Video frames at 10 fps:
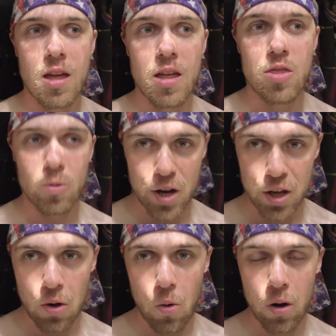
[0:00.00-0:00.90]
in the
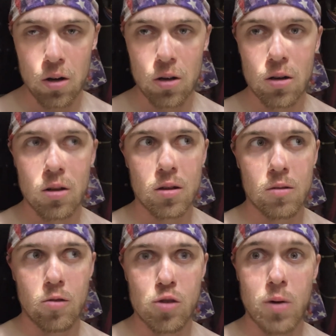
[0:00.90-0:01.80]
Raycor,
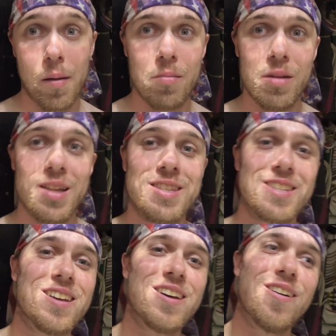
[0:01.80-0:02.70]
which probably
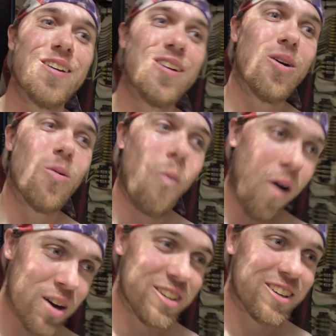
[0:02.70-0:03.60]
means
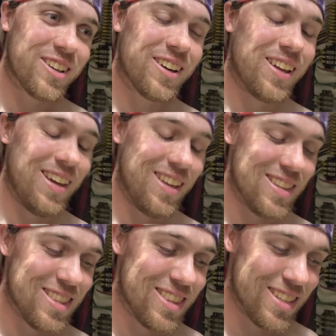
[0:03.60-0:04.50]
water
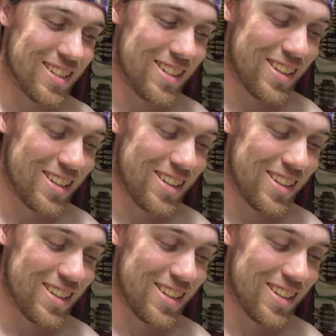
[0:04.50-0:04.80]
in the